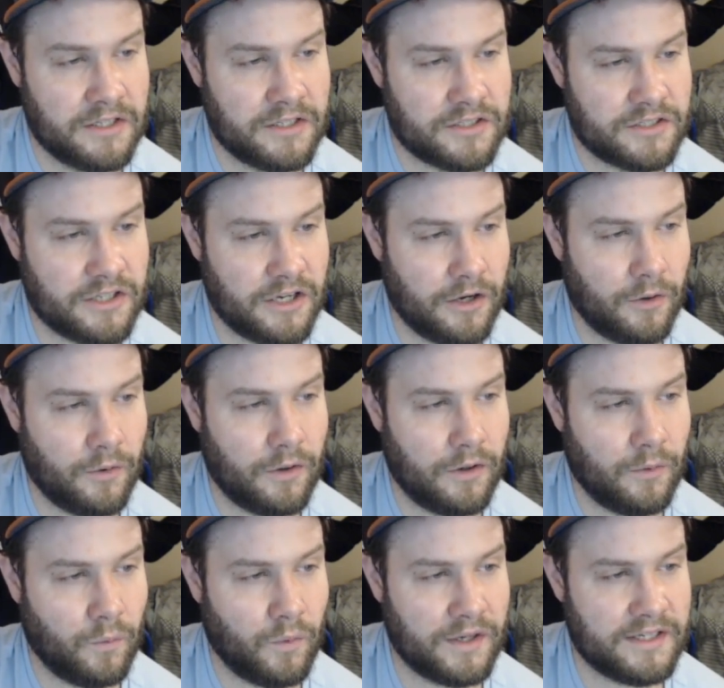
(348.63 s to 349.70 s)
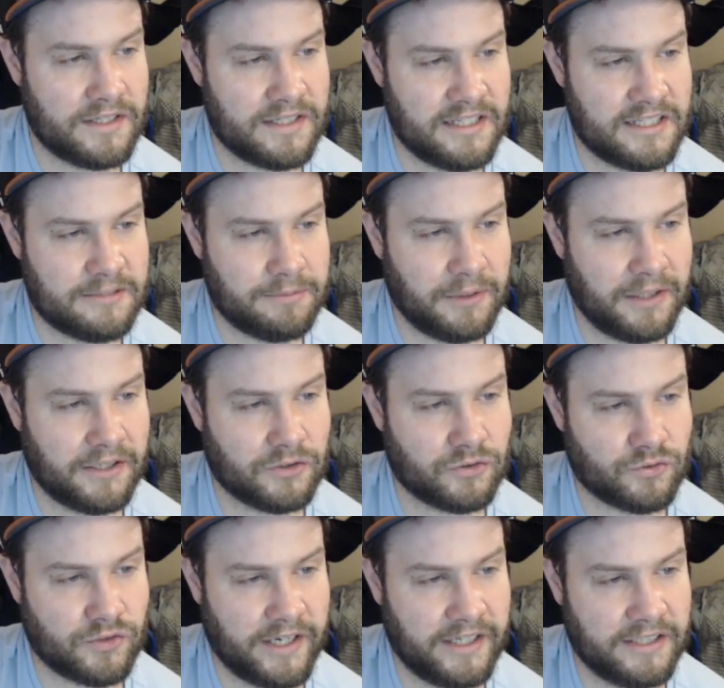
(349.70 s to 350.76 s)
So what is each player's
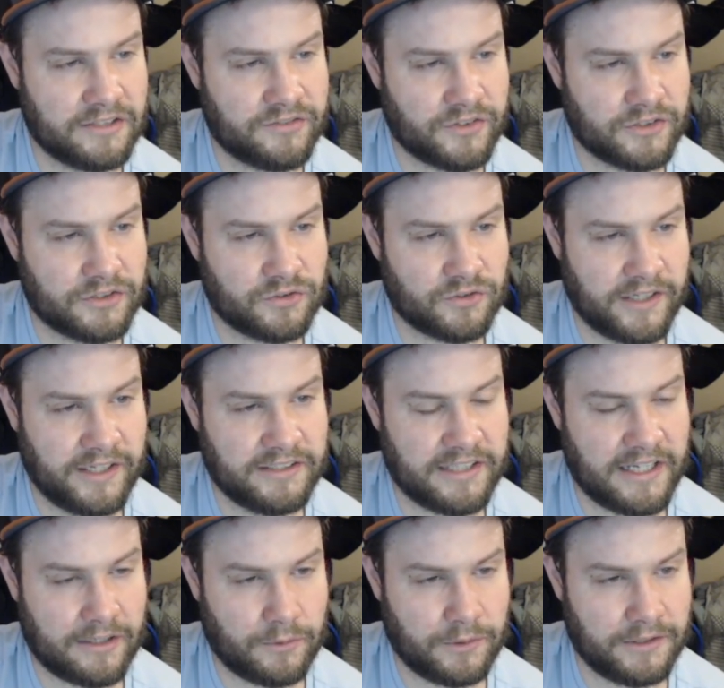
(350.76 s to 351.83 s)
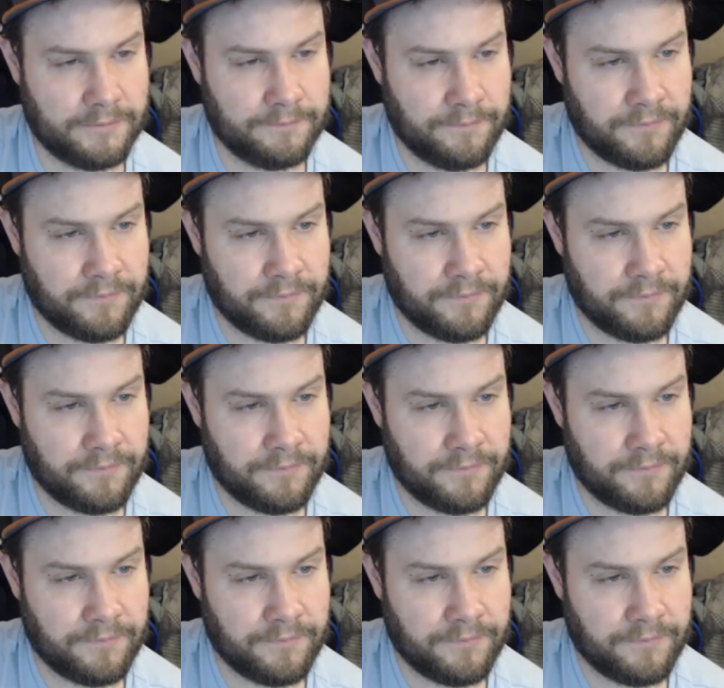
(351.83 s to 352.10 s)
range versus range equity?